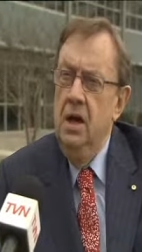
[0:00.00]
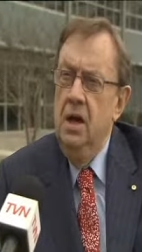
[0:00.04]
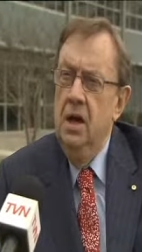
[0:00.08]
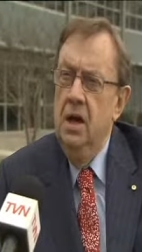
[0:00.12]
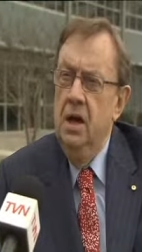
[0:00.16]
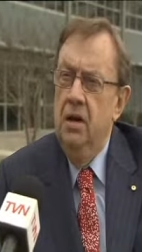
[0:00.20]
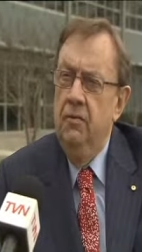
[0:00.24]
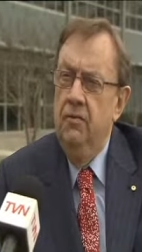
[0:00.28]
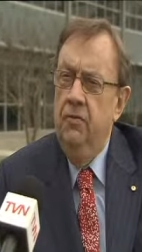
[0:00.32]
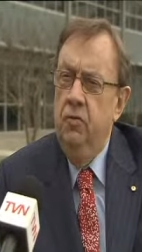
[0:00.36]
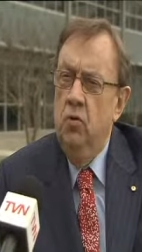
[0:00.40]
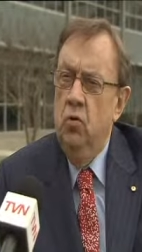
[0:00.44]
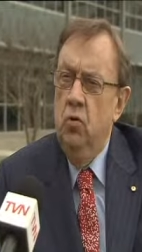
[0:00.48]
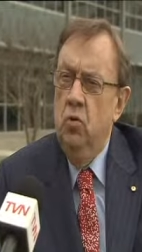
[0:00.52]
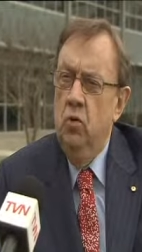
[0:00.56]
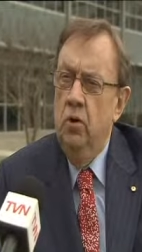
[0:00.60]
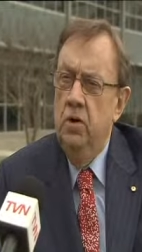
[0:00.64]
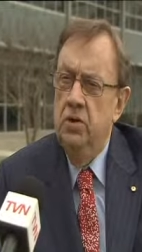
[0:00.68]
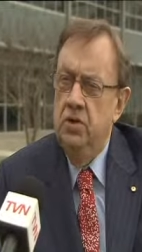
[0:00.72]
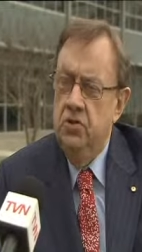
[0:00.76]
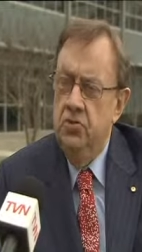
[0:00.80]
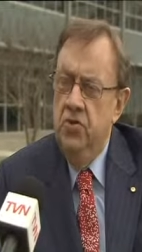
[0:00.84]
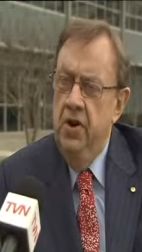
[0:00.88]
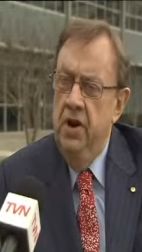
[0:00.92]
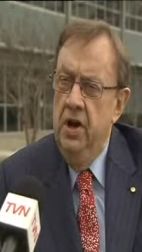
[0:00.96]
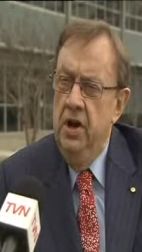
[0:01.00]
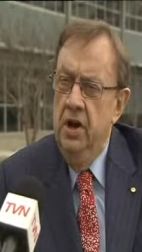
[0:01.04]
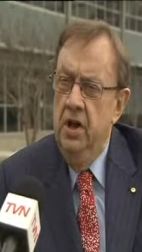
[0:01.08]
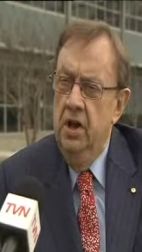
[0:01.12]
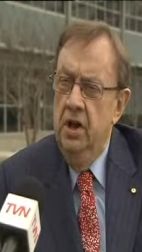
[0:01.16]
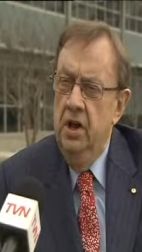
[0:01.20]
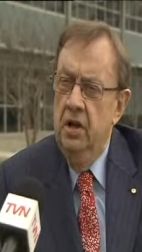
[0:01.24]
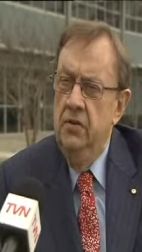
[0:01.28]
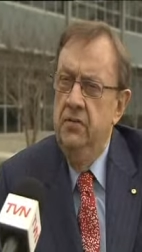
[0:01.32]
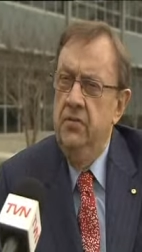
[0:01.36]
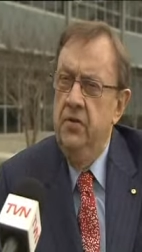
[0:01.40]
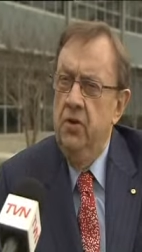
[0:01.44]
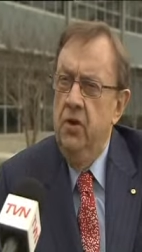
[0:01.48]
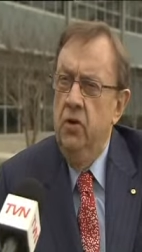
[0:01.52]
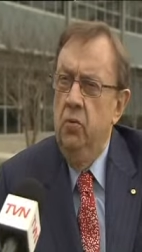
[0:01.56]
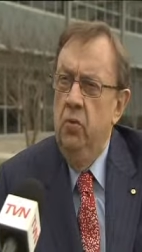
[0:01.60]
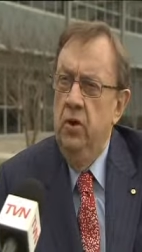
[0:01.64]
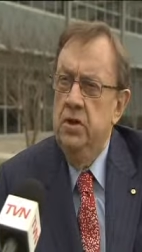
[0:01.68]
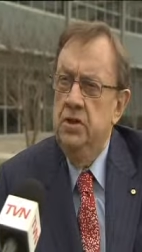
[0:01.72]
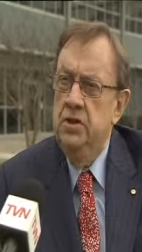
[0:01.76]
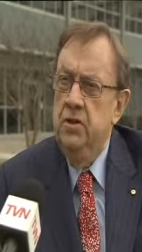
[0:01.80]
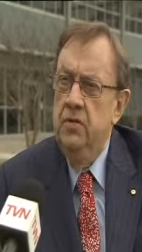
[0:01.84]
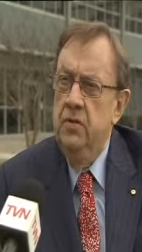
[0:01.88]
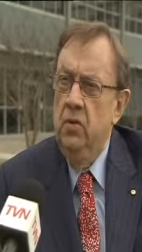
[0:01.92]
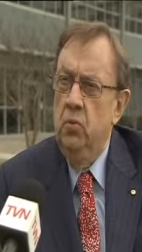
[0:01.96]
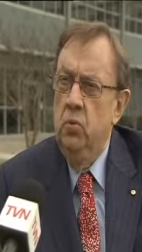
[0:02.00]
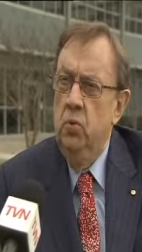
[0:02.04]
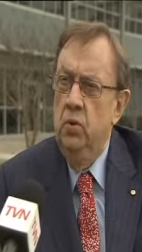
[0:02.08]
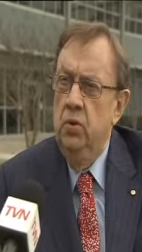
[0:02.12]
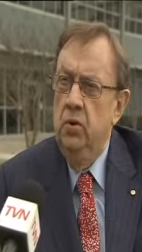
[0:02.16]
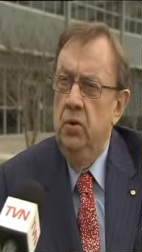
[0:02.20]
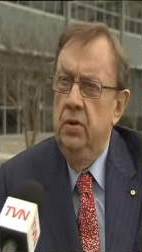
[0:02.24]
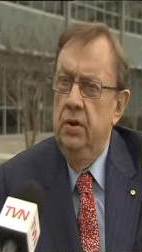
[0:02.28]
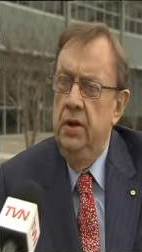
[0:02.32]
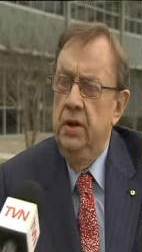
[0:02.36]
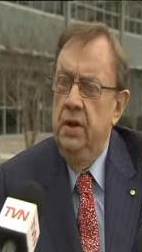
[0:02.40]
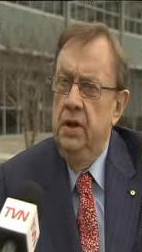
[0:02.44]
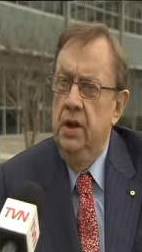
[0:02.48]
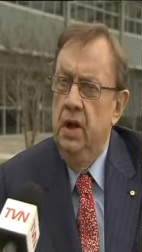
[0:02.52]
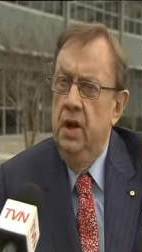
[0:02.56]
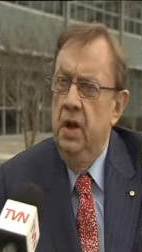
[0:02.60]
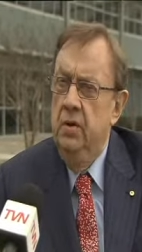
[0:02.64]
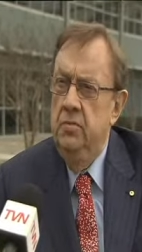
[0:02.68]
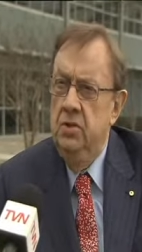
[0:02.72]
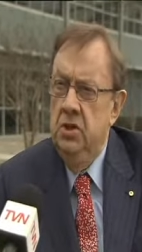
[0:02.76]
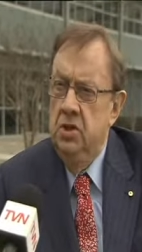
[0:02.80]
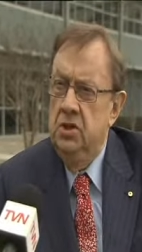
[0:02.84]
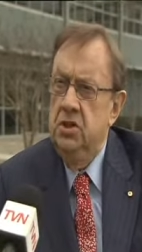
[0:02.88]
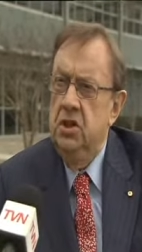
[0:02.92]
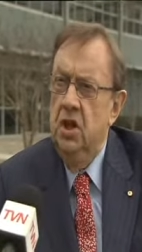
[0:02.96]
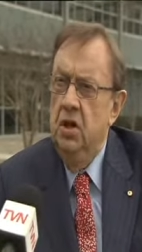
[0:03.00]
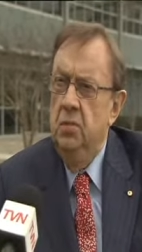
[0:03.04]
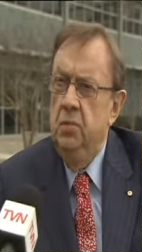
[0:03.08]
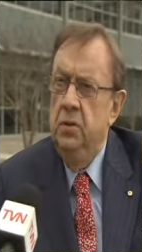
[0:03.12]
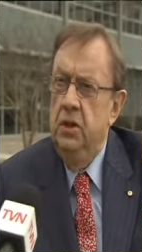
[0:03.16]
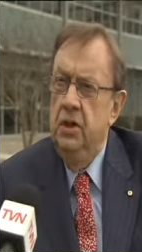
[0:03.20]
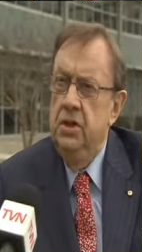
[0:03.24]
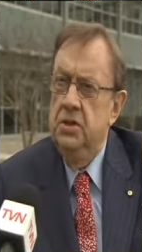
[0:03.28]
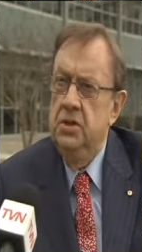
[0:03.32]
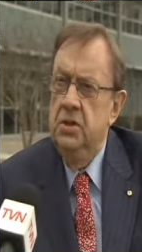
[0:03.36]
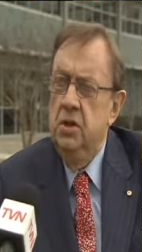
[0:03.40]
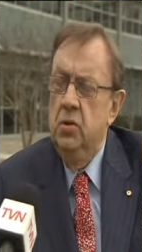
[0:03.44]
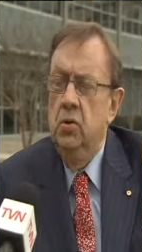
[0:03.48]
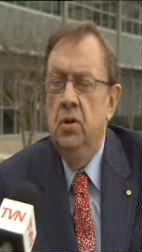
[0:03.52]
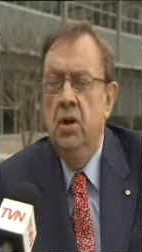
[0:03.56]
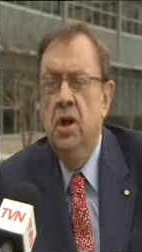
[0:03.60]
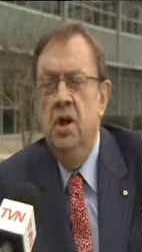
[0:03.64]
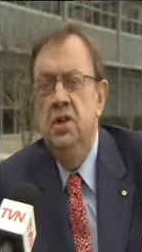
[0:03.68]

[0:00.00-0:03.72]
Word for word: uh, for Australia and for the rest of the world. And I'm just so pleased to do it.